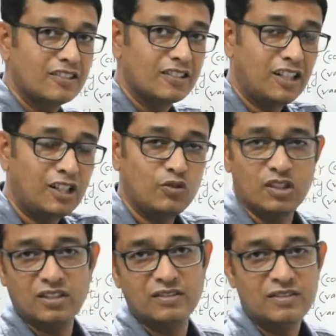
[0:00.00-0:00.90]

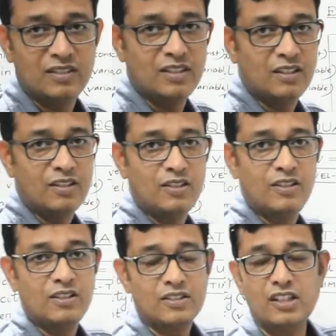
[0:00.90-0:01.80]

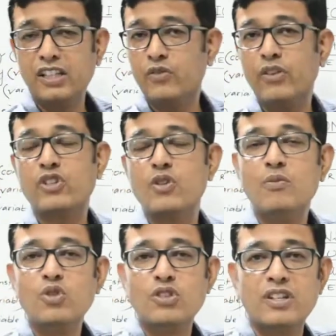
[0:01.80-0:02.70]
Third equation of
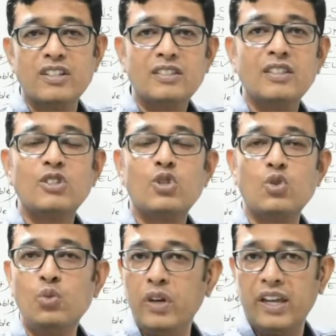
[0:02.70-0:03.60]
motion is
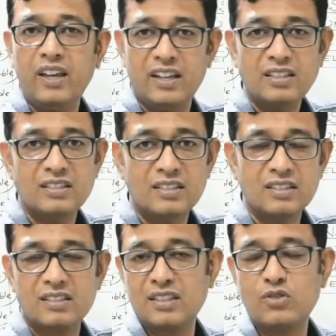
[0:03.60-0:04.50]
2as
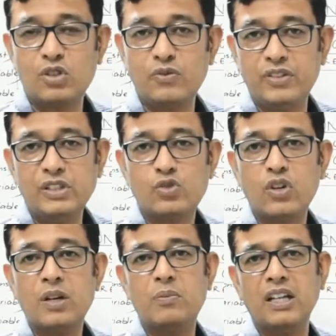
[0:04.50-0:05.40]
is equal to v
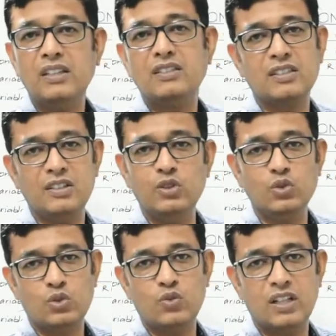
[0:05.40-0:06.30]
square minus u
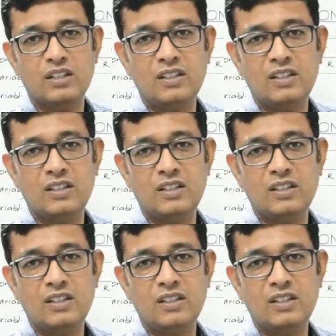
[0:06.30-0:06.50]
square.